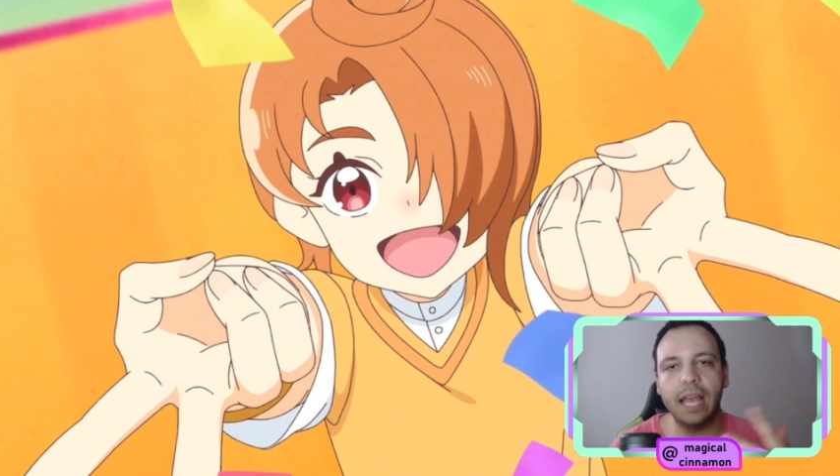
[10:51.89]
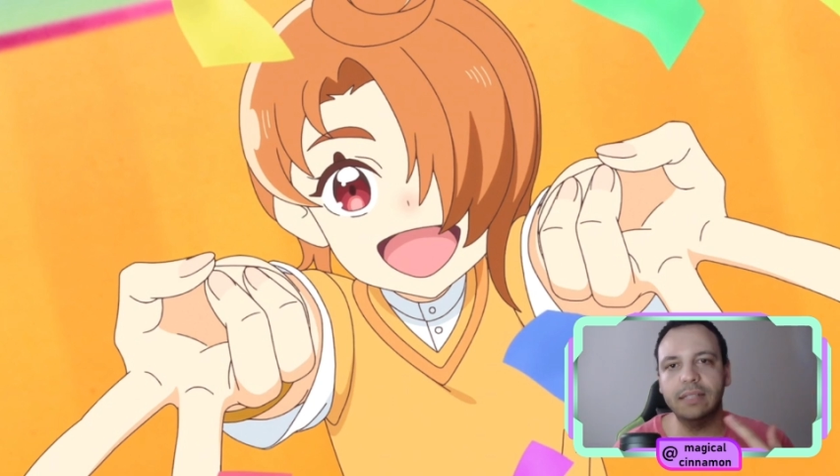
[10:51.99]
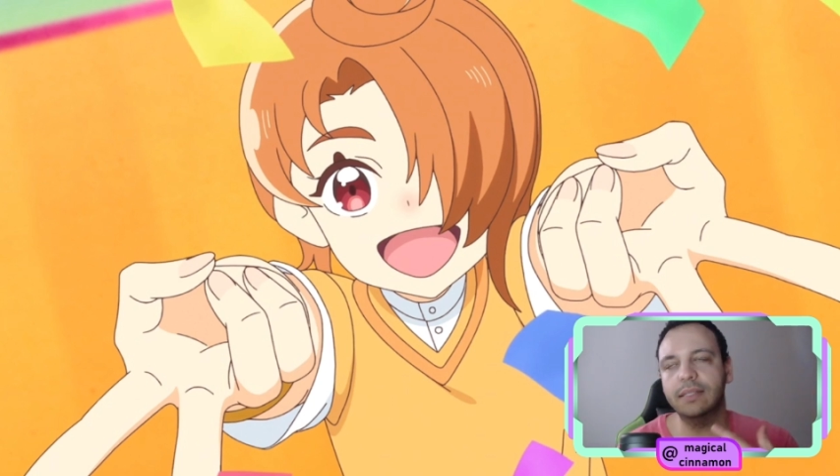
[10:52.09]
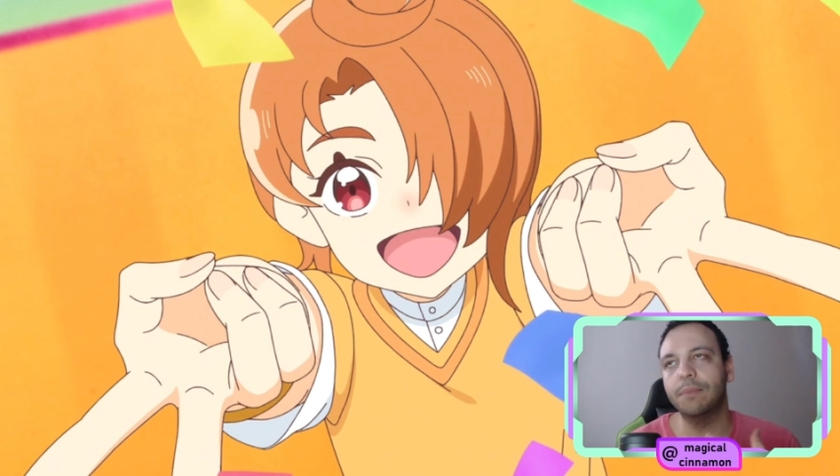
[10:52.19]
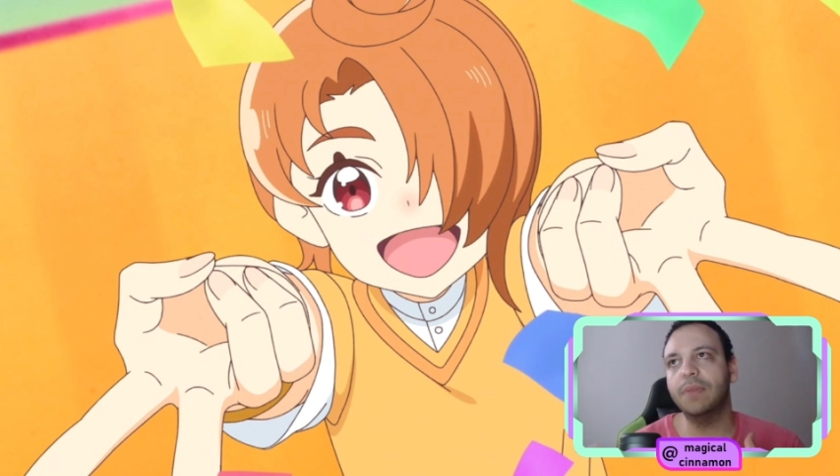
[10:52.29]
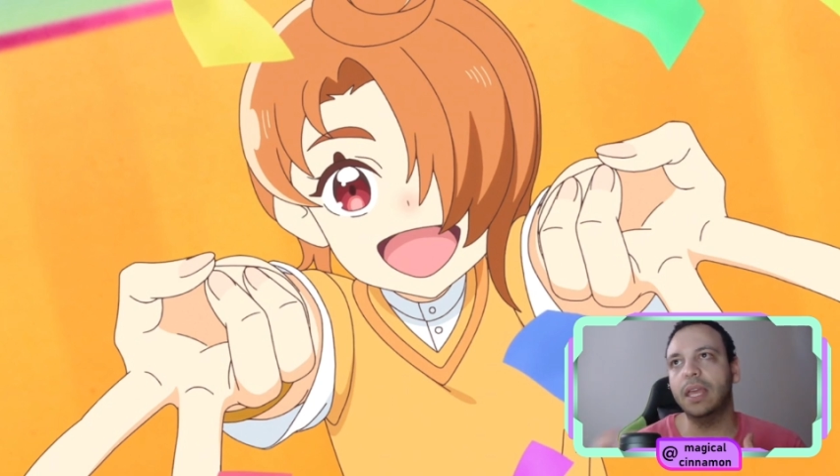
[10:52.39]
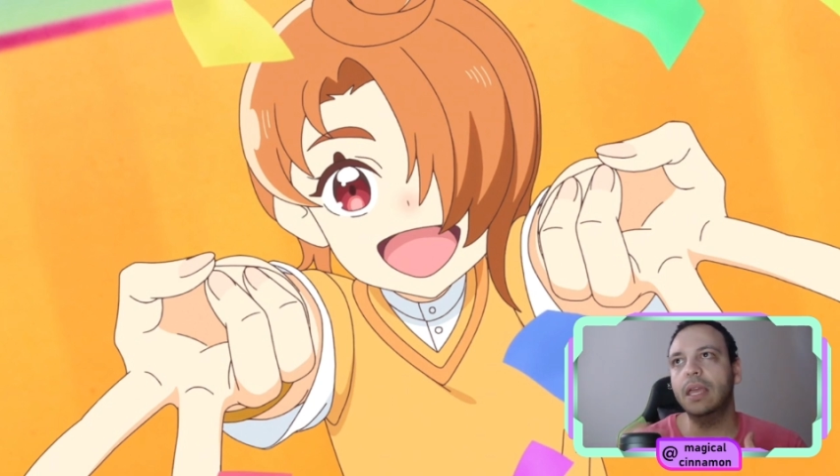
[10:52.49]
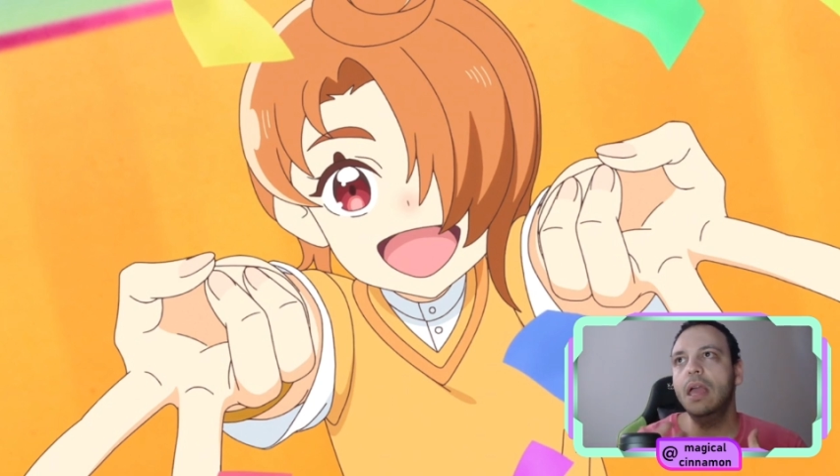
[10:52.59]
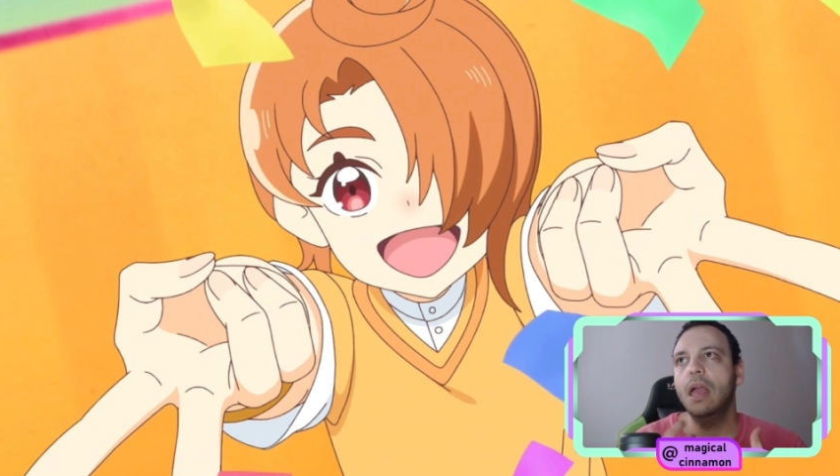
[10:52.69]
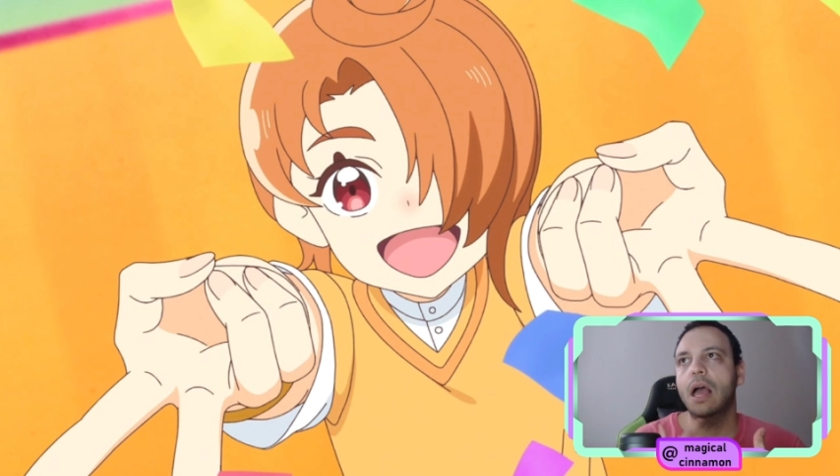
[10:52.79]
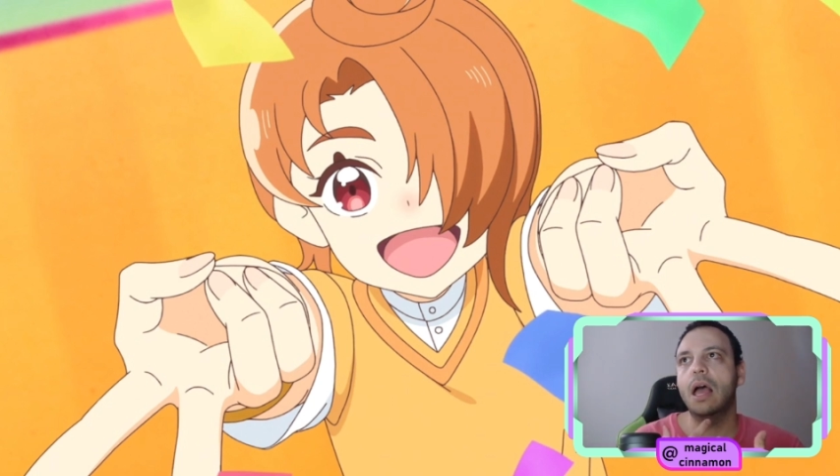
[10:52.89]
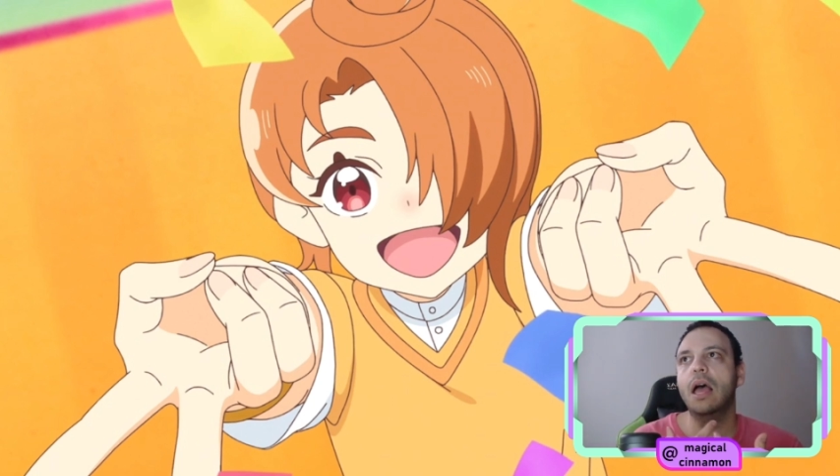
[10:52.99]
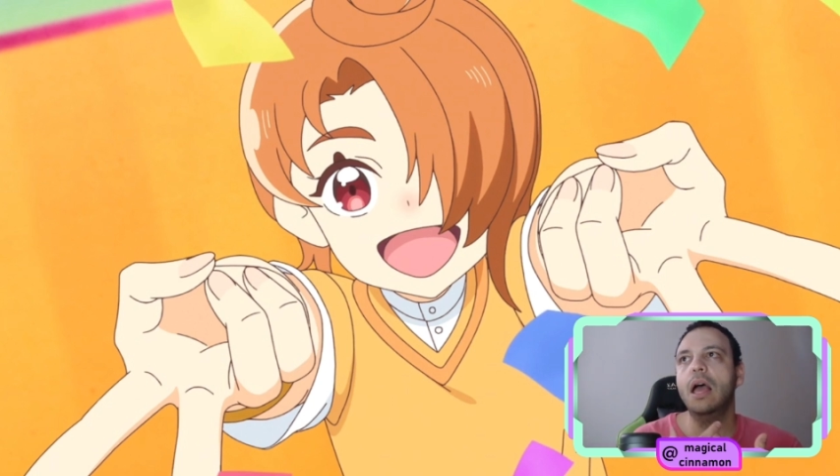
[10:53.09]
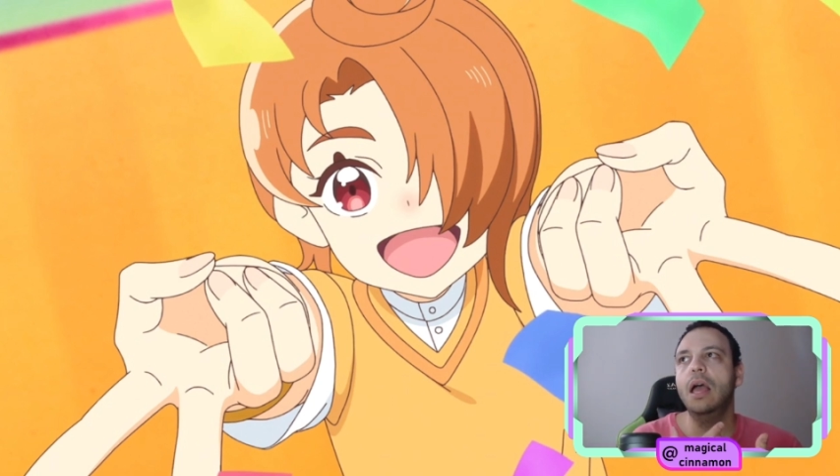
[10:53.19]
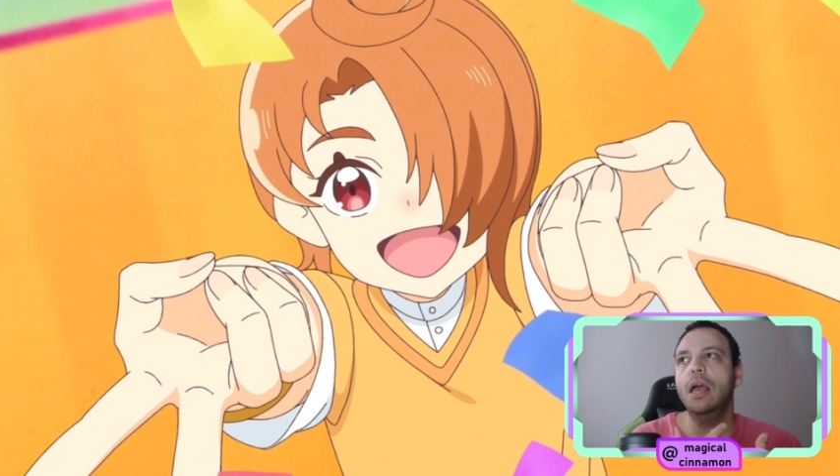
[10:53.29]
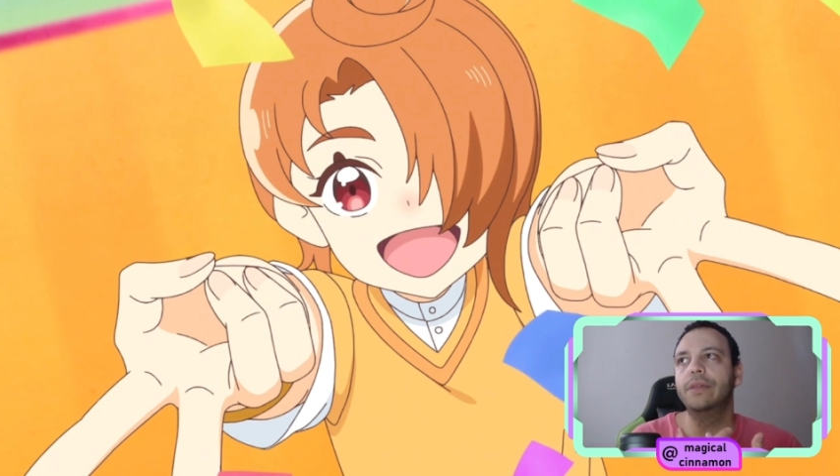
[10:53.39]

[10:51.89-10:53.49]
as something uh,